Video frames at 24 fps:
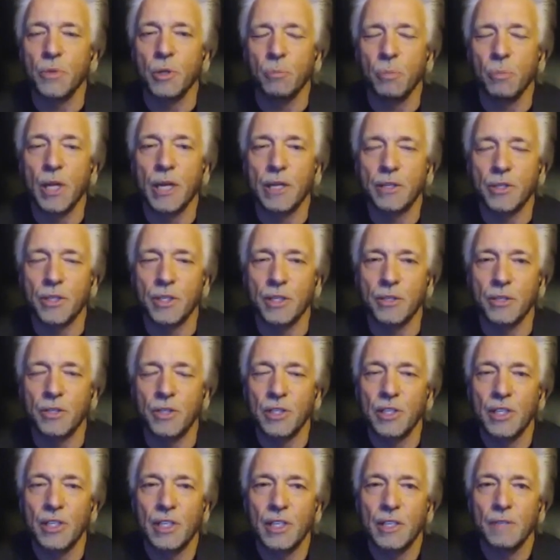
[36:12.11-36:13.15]
blessings.
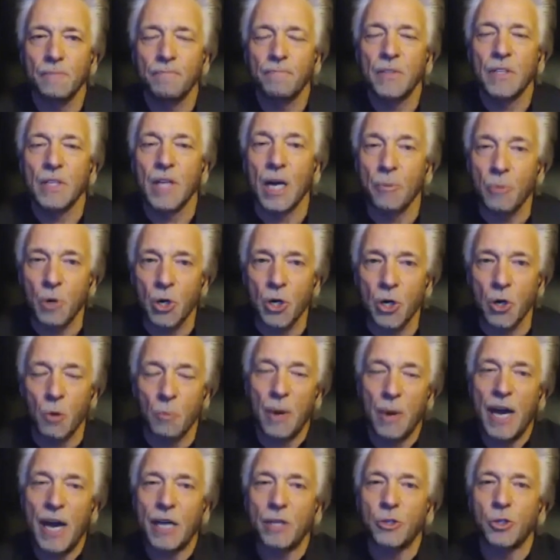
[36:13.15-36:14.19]
Now I'm going to go
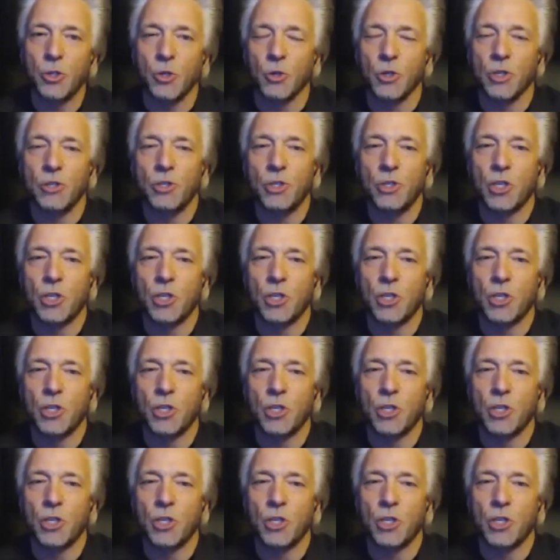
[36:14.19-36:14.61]
back, George.